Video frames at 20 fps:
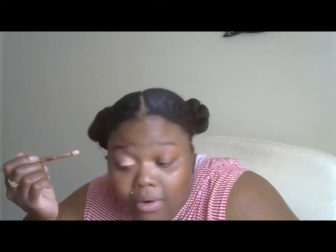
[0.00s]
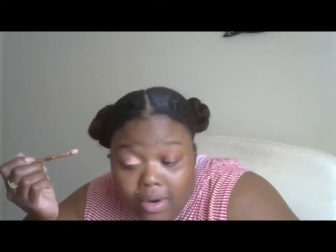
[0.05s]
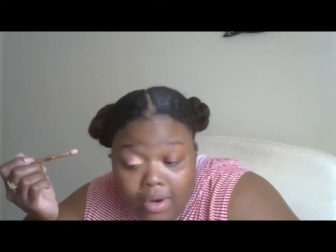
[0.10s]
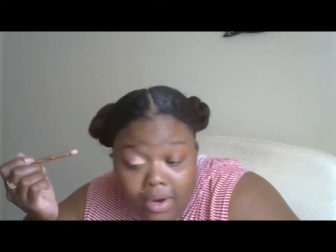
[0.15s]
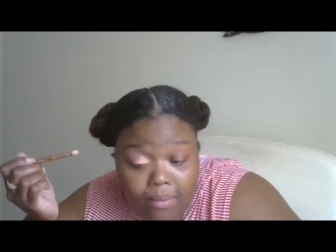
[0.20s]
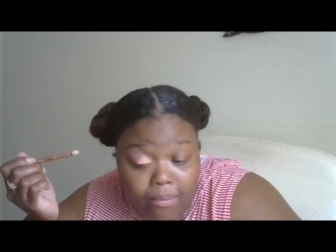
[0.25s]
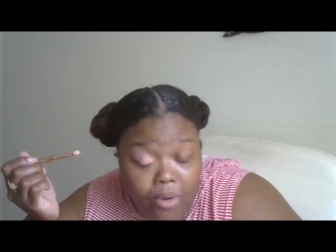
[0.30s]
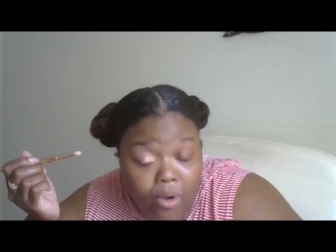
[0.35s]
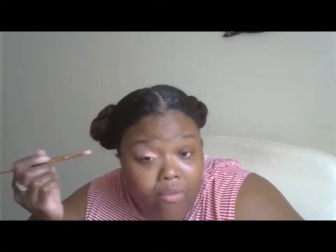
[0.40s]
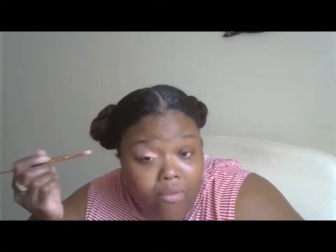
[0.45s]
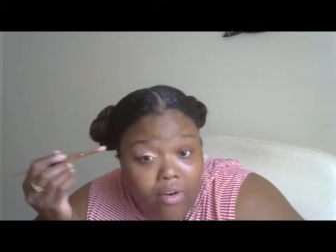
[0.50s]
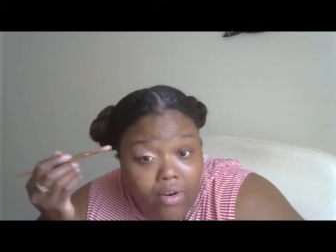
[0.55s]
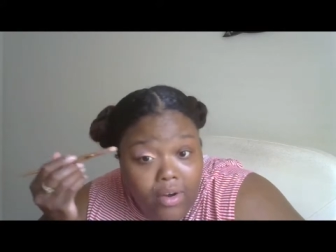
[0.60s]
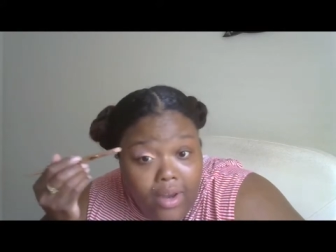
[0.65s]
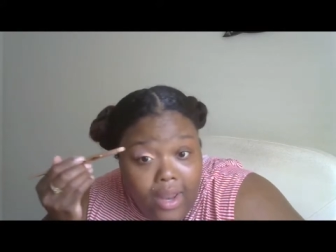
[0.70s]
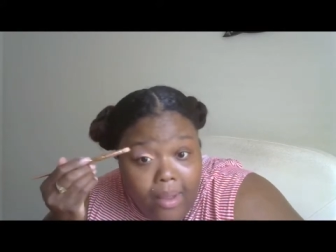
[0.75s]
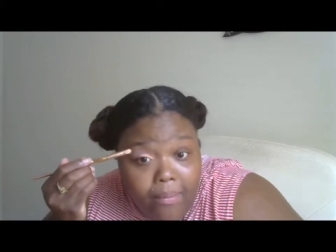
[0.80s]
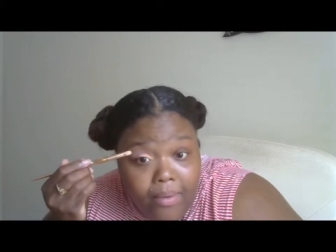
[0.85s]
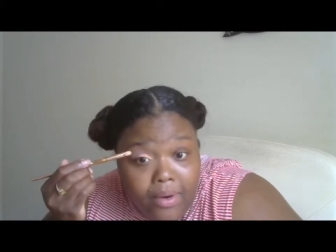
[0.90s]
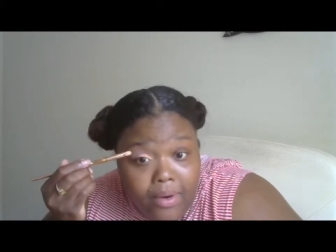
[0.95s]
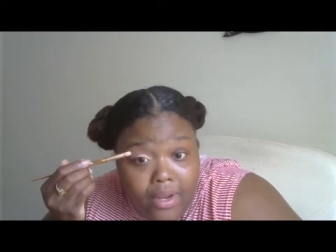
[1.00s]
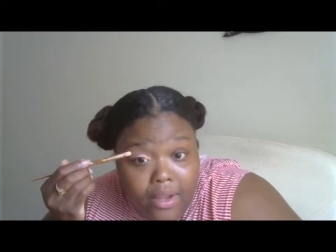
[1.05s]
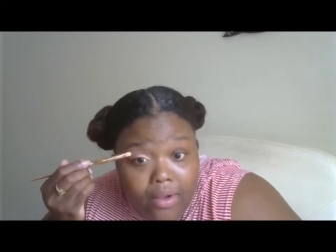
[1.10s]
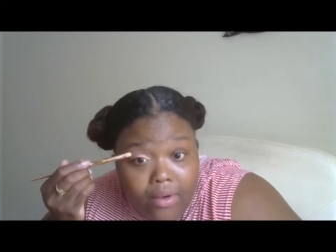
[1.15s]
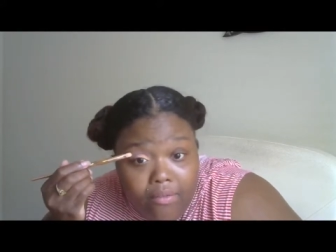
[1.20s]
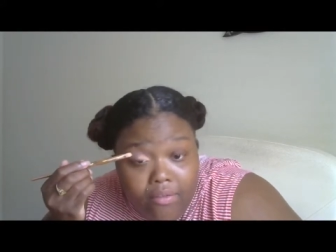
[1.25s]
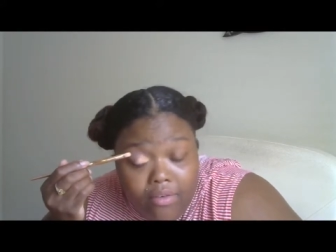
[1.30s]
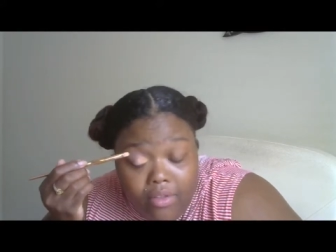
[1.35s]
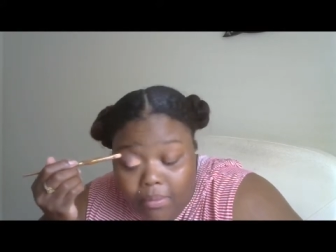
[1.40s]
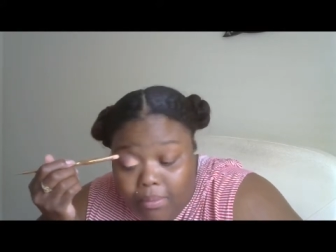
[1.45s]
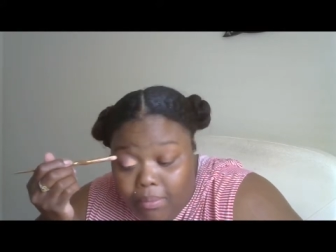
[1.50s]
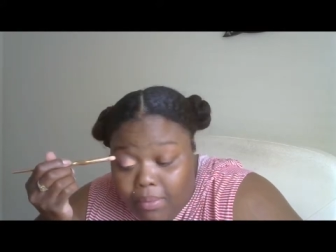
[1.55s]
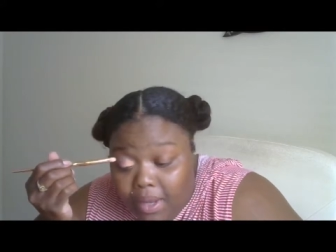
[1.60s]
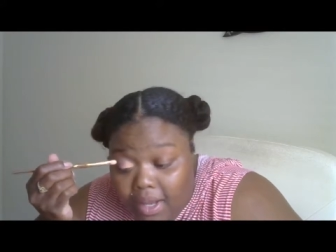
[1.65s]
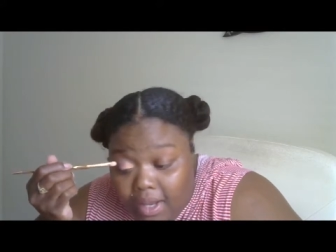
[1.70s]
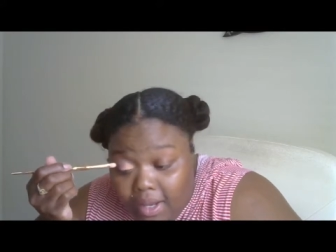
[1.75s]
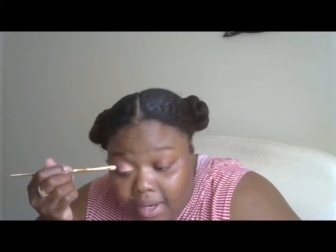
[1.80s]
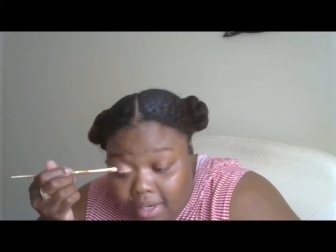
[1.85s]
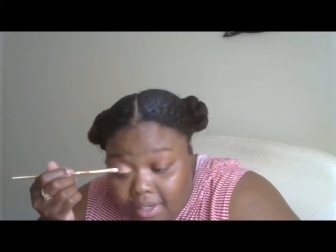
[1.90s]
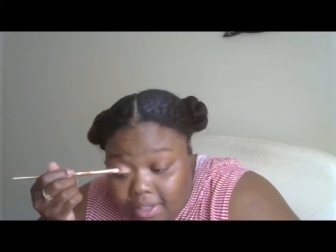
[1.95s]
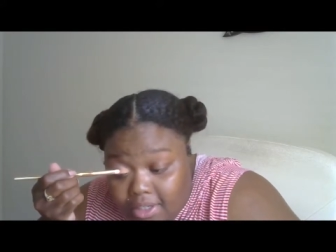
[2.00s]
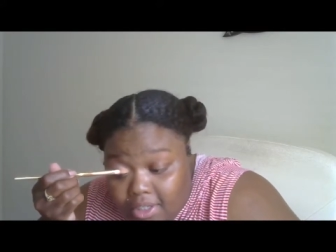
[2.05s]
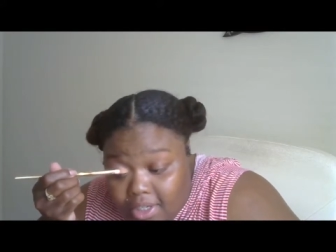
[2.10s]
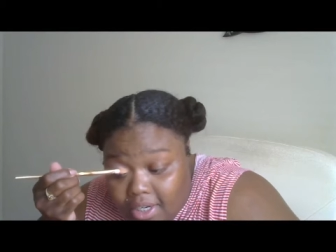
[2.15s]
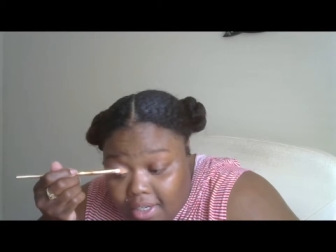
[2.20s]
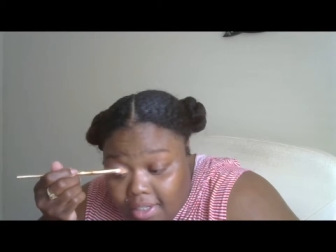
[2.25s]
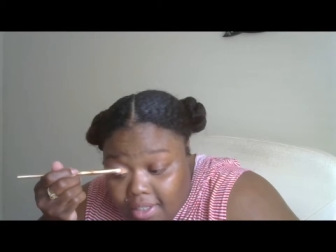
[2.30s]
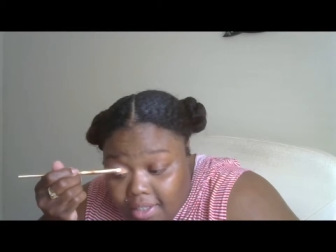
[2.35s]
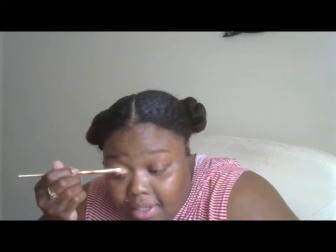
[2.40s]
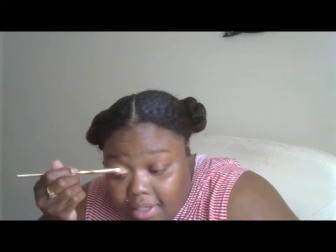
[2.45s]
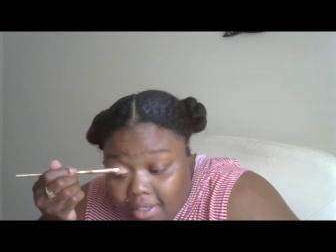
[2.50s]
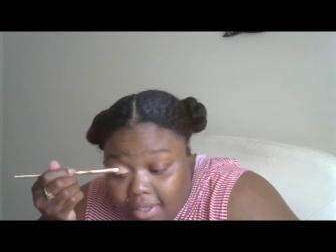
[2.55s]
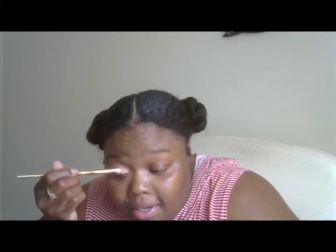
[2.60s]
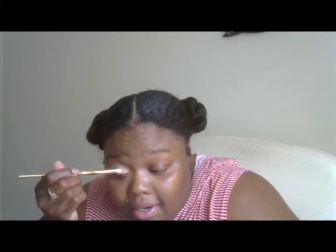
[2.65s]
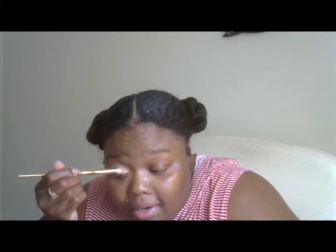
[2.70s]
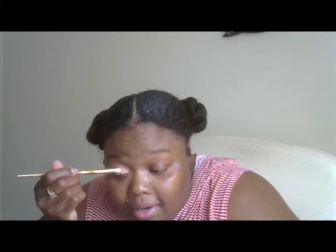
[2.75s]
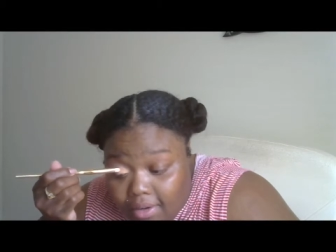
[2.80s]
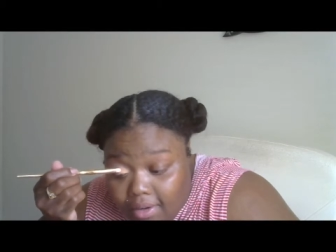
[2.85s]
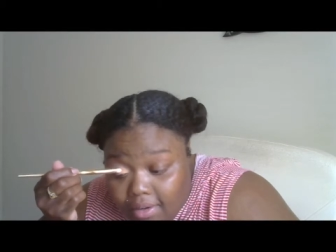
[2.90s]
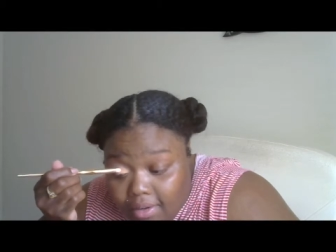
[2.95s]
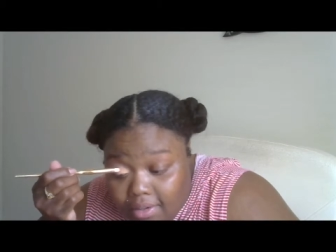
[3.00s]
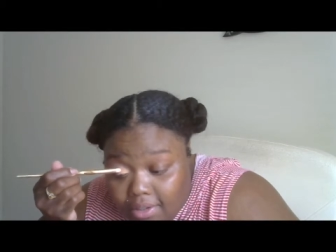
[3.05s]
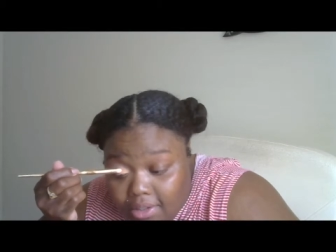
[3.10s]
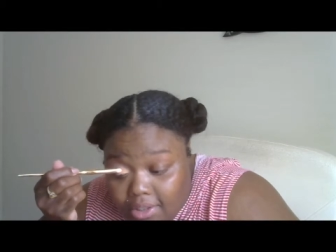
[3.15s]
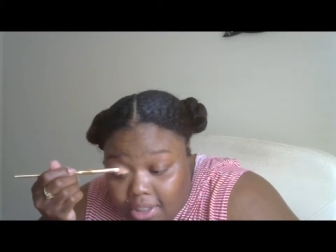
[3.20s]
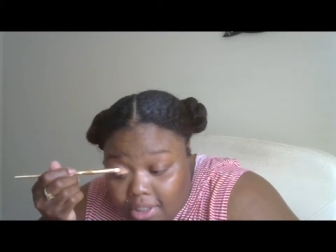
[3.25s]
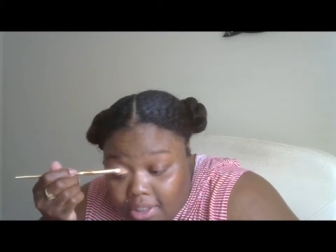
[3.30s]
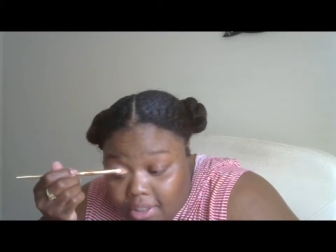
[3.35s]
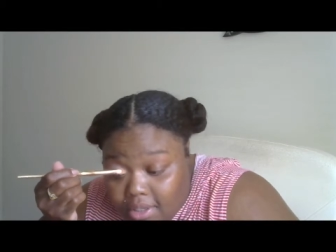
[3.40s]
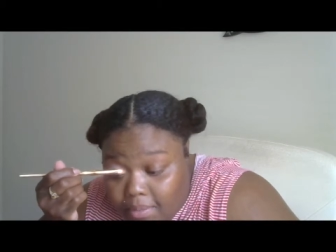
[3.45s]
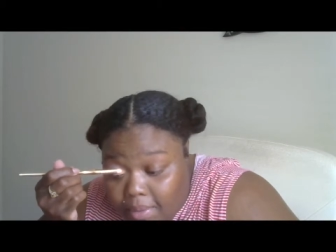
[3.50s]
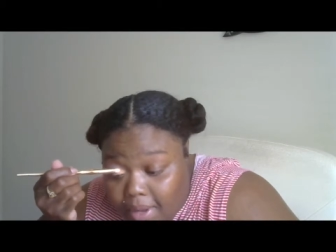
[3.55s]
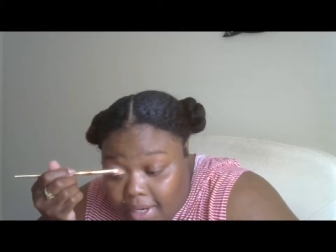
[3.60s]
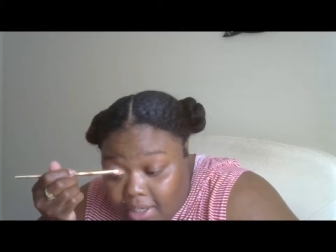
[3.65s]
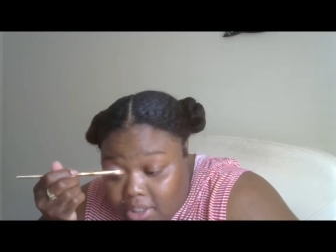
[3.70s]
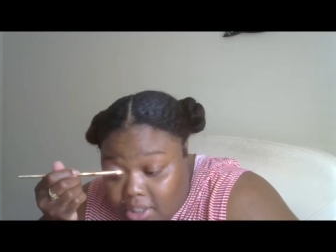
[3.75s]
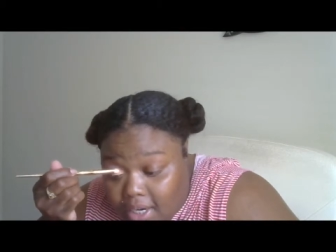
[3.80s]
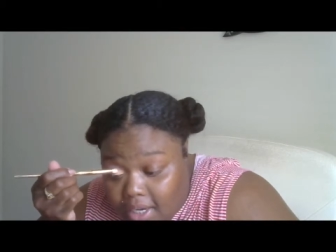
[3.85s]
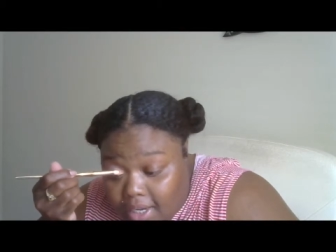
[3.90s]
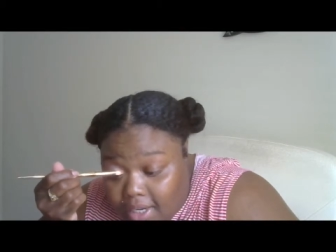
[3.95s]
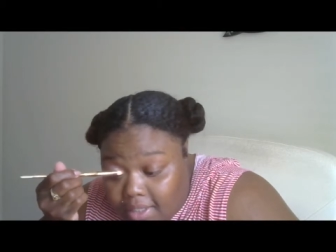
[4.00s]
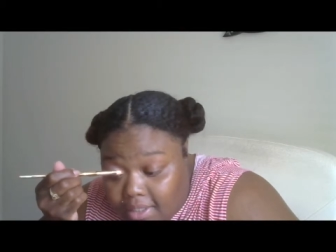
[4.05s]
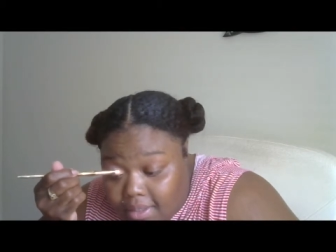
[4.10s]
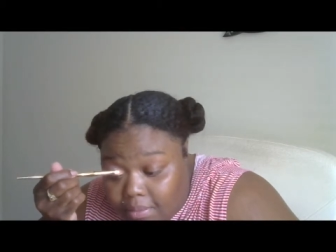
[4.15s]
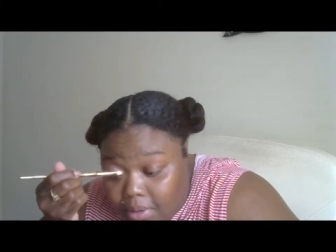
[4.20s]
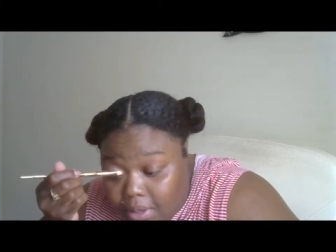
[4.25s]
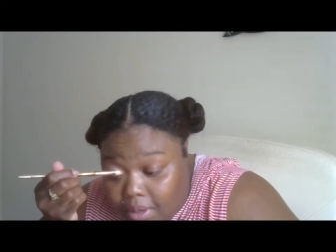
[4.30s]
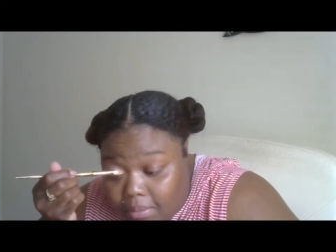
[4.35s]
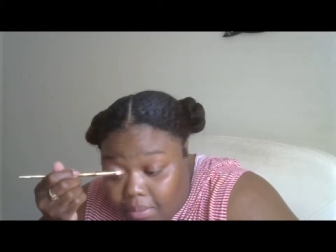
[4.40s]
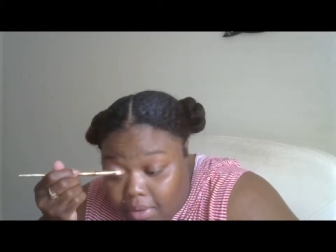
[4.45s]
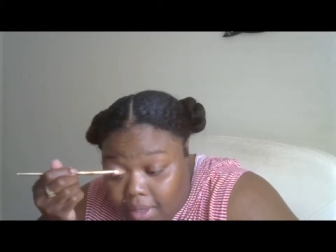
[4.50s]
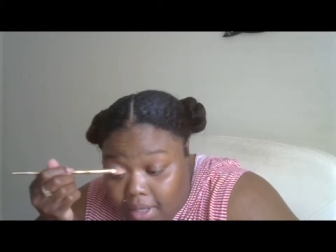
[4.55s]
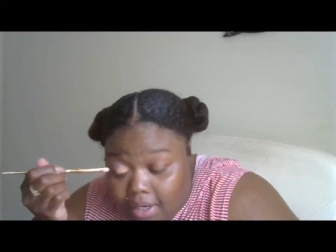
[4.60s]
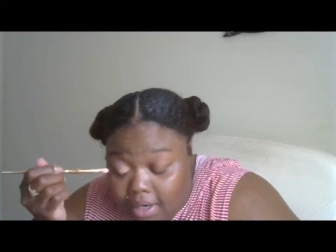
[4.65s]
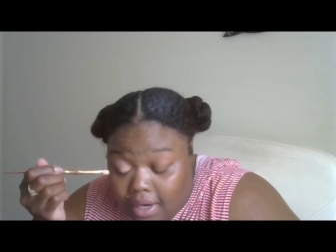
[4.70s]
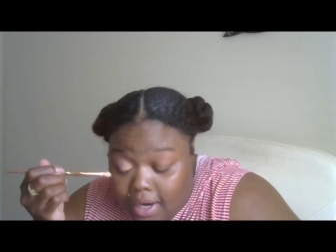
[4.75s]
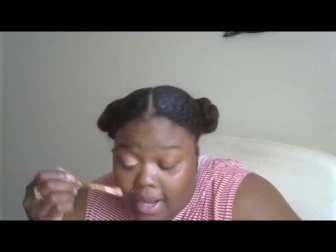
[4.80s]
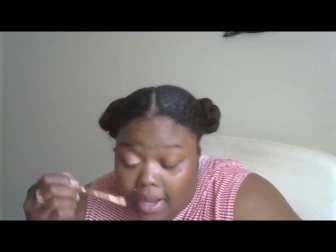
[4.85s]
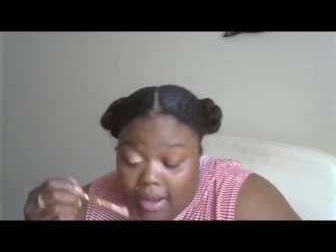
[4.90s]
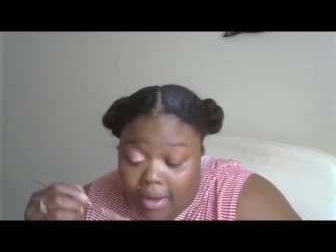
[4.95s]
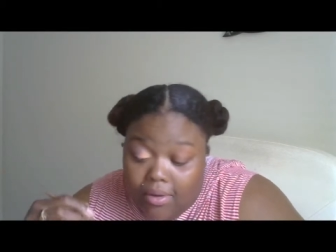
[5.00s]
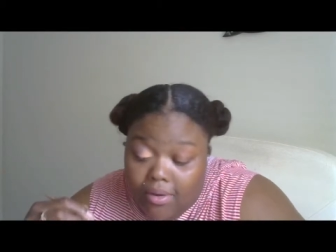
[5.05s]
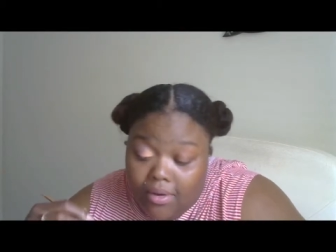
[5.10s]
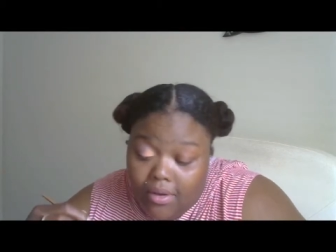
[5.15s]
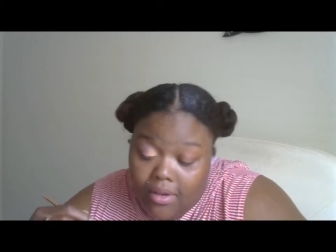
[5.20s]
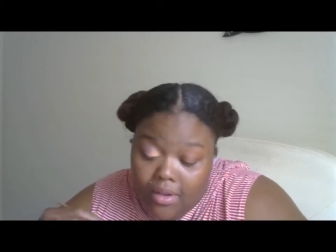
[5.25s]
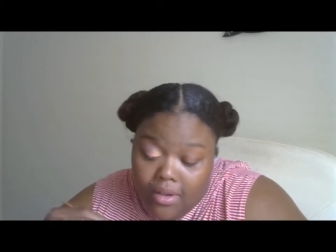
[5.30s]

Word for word: And I'm overlapping it over the pink just a little, just to mesh it, because I'm going to blend it out